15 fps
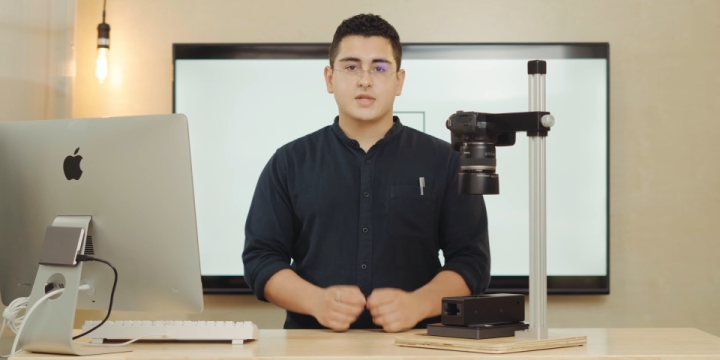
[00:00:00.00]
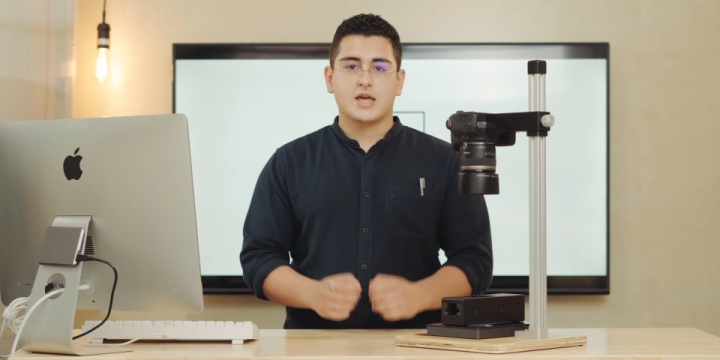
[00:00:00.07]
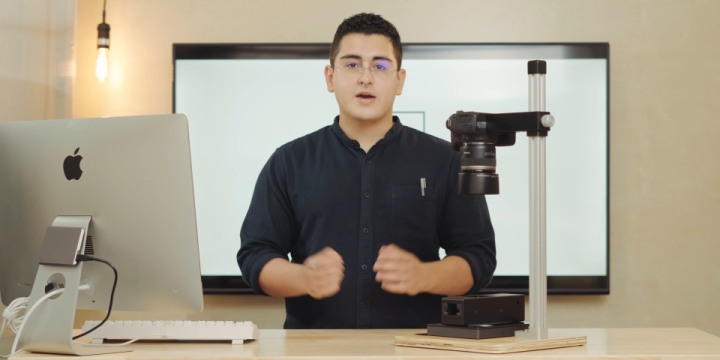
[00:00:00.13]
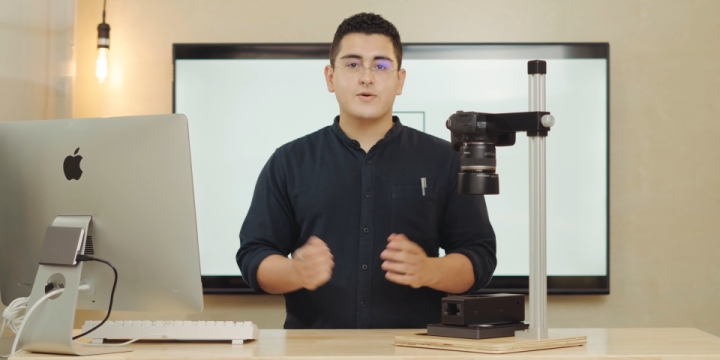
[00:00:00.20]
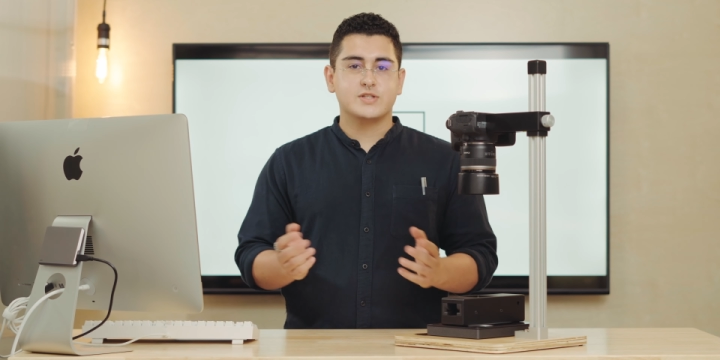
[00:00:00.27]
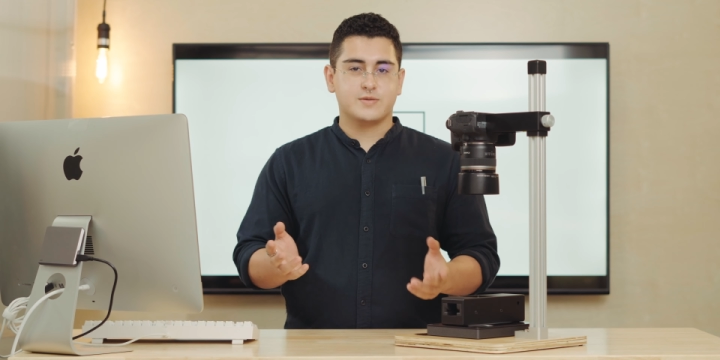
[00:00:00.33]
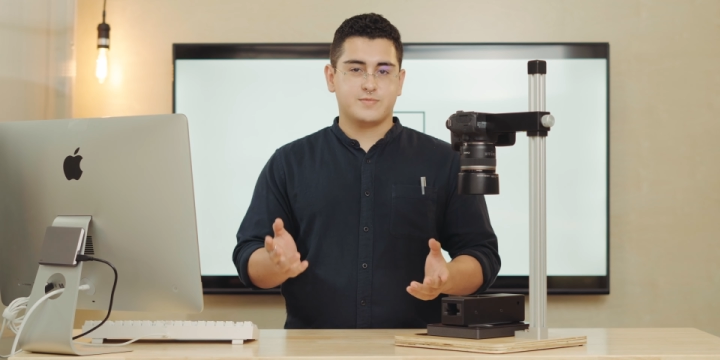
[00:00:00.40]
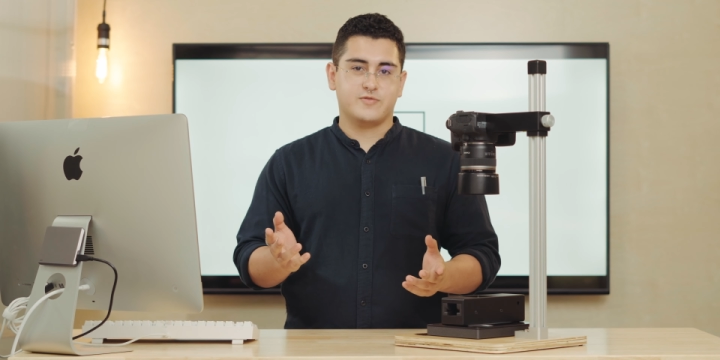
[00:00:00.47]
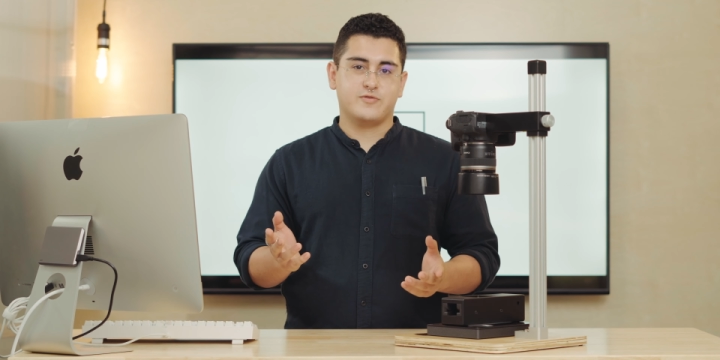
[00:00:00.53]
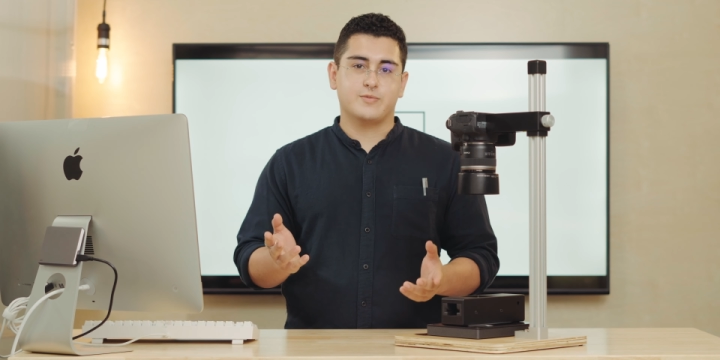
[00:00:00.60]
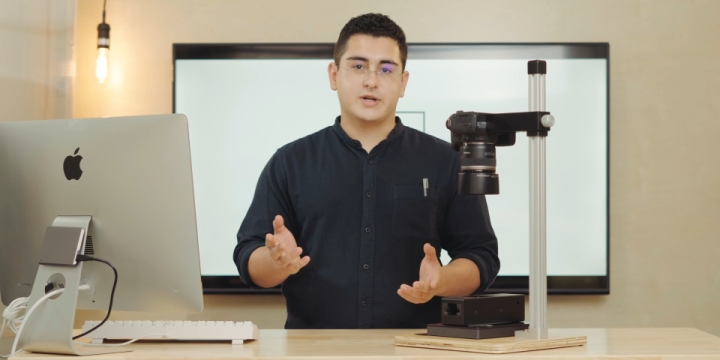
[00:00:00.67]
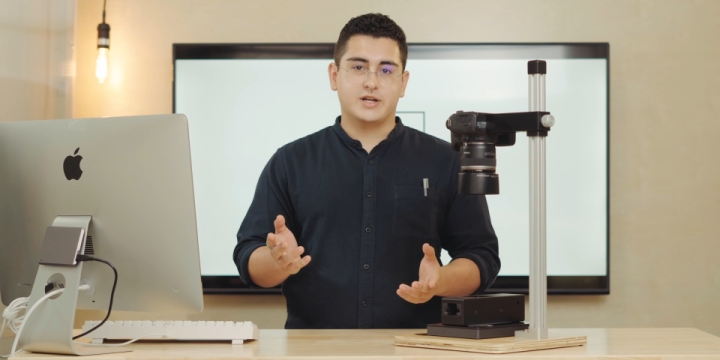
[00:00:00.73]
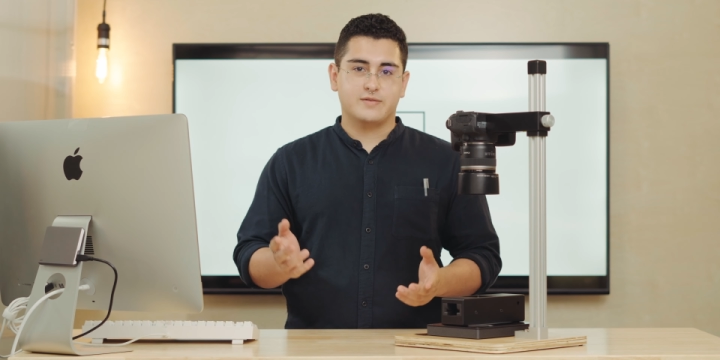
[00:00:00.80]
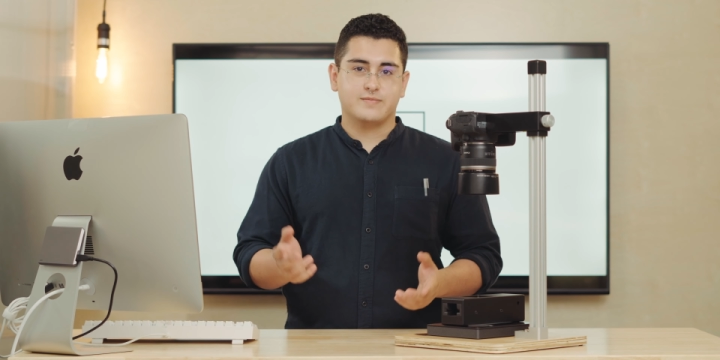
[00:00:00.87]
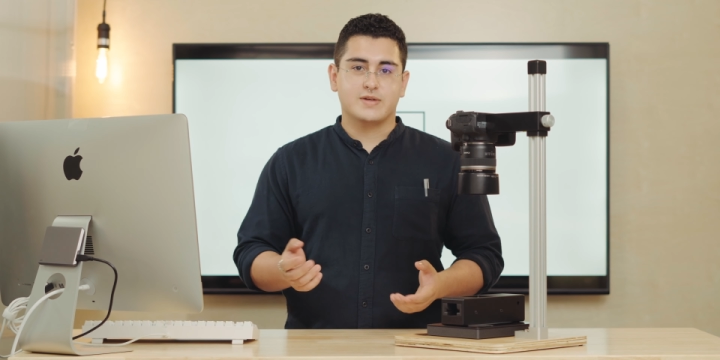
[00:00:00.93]
Hey, what's up
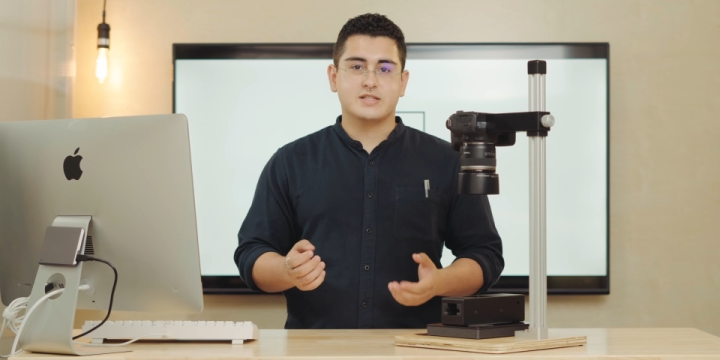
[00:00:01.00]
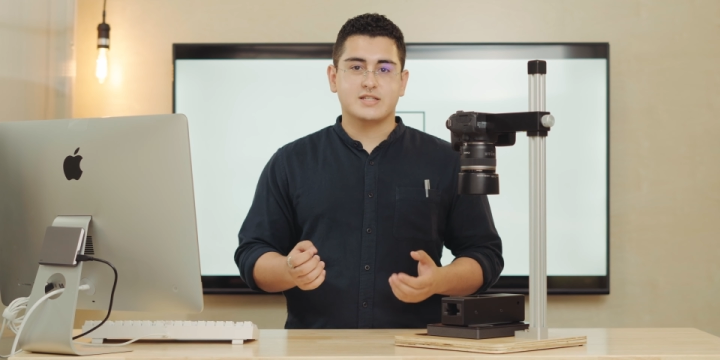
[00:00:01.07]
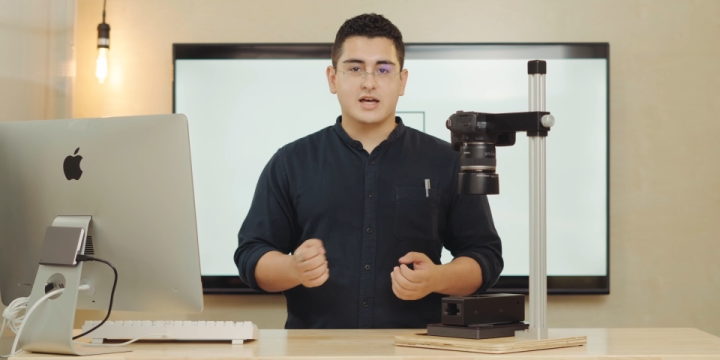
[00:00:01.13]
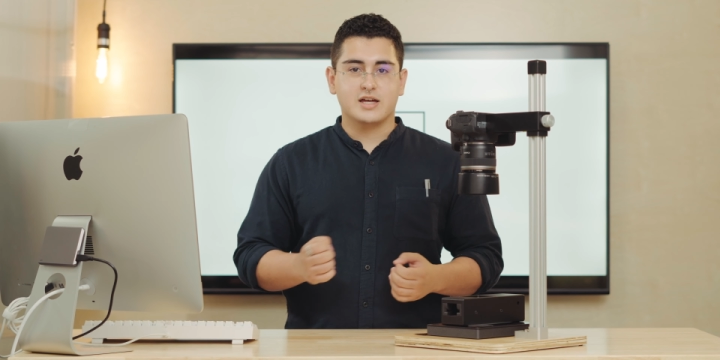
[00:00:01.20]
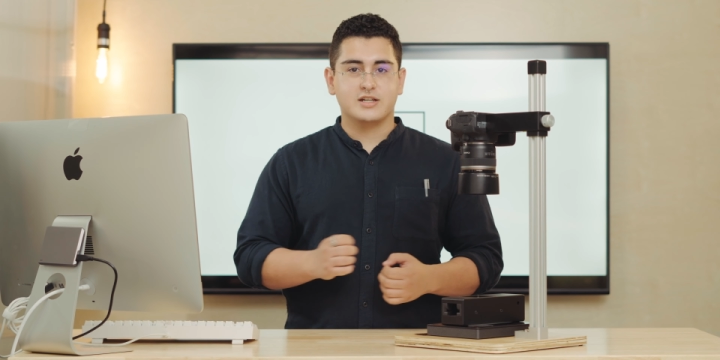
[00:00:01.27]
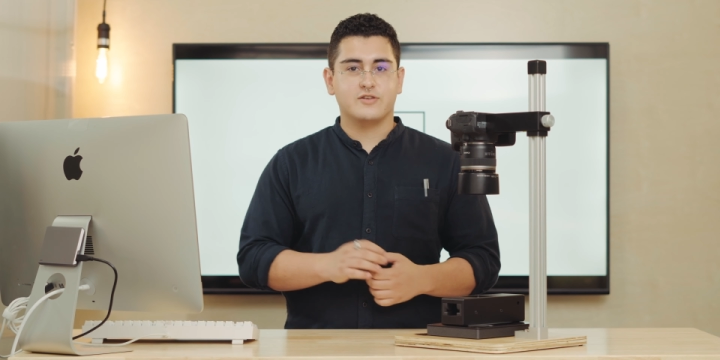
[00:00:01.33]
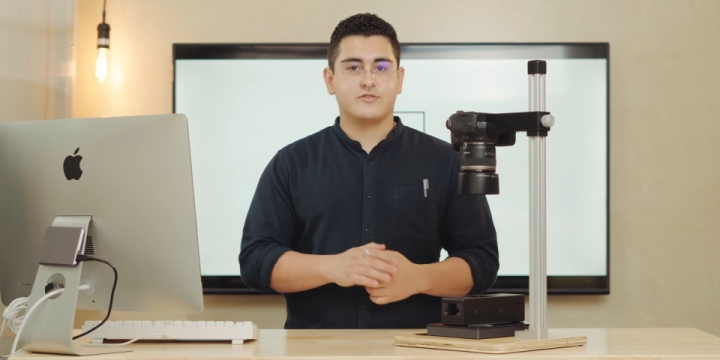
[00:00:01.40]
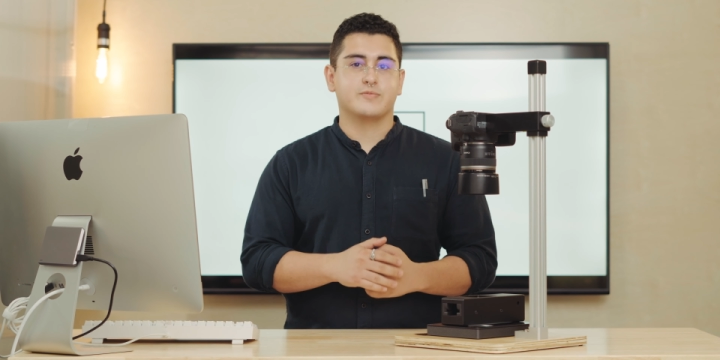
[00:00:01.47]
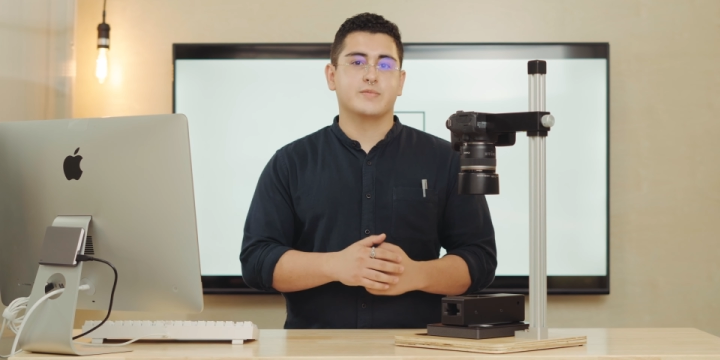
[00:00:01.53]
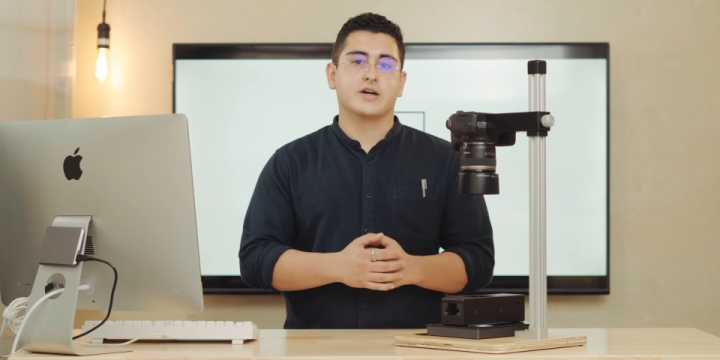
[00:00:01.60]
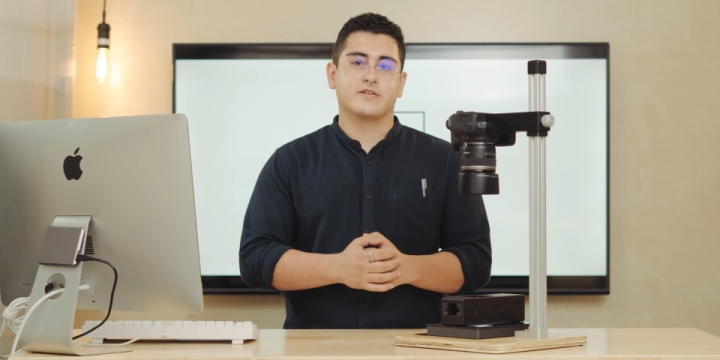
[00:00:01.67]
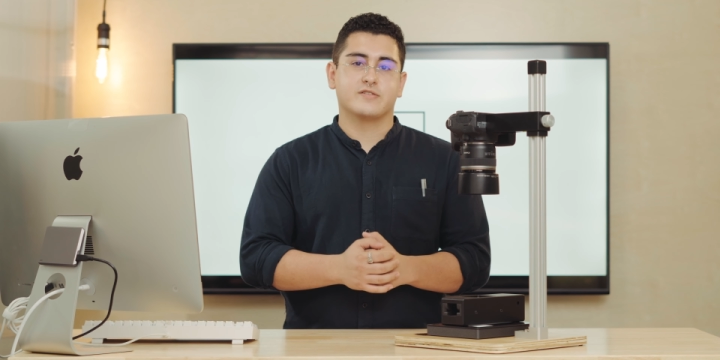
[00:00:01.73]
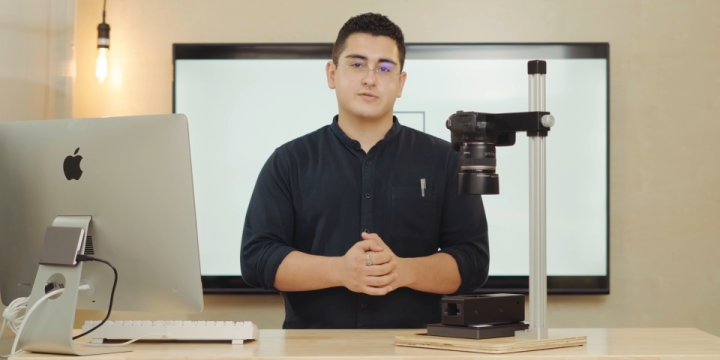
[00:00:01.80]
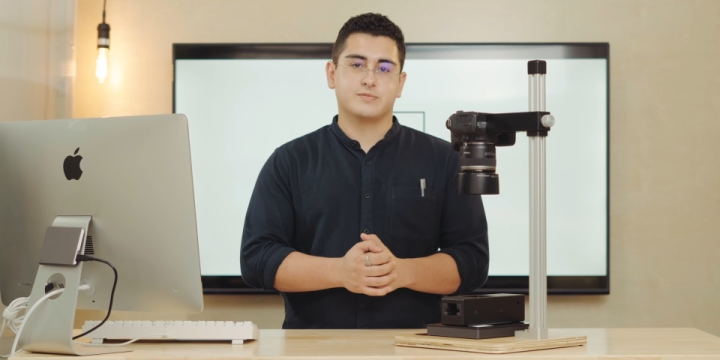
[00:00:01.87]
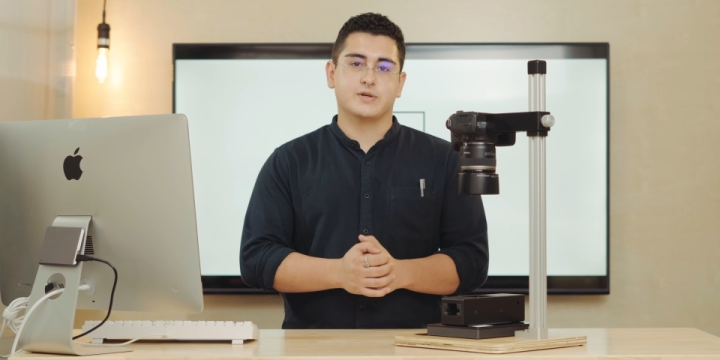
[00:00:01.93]
everybody? It's Alan here from
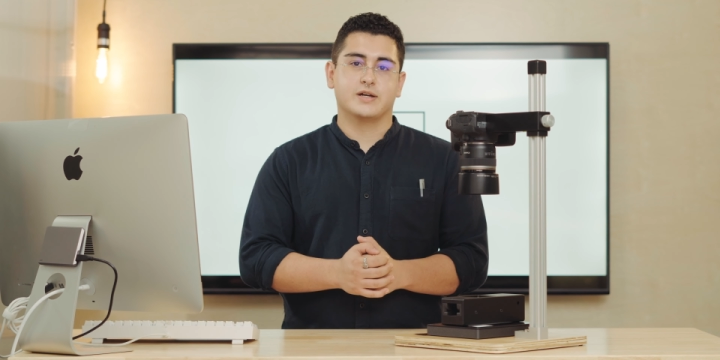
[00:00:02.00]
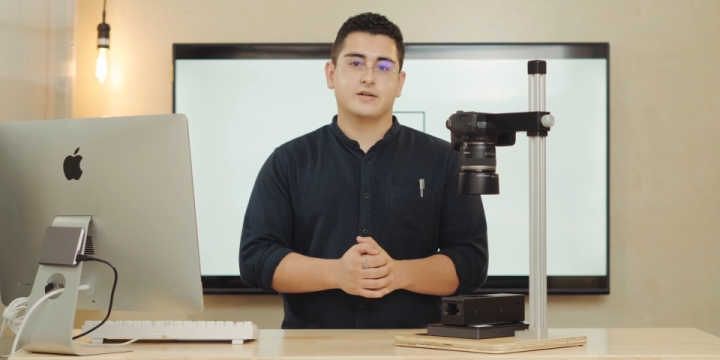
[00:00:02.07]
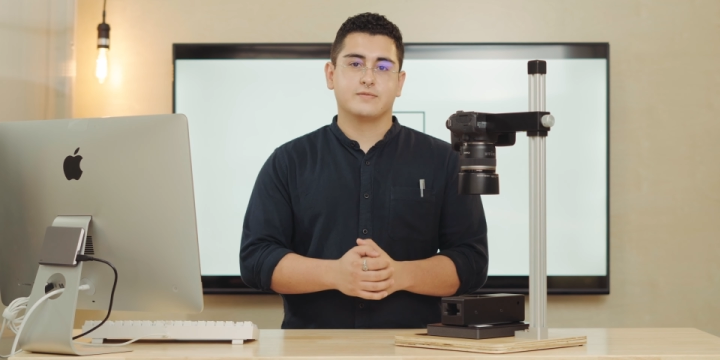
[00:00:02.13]
Negative Supply,